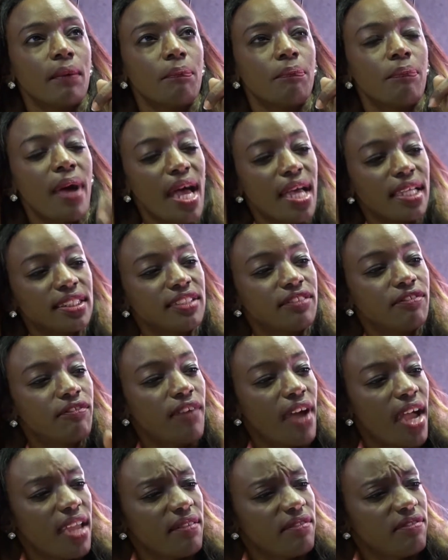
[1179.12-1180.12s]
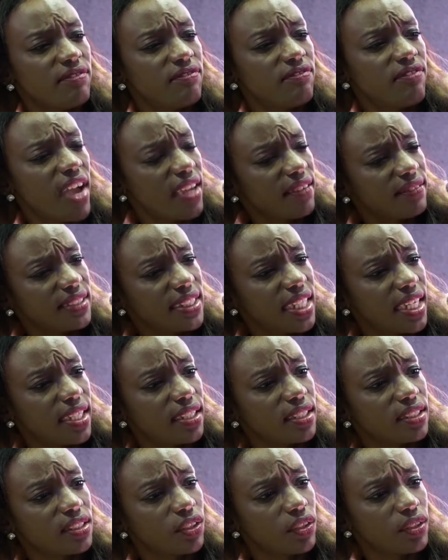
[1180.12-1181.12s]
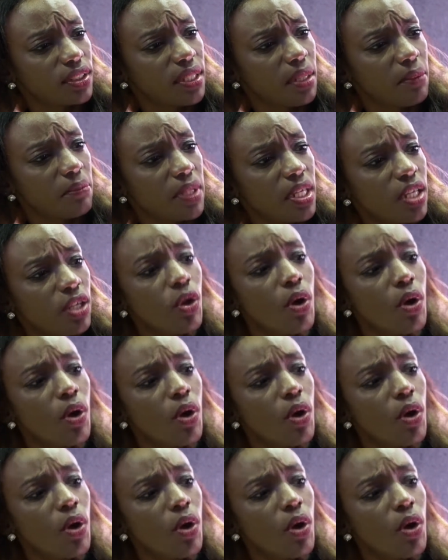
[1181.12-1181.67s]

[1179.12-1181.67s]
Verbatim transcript: past five five seconds or something,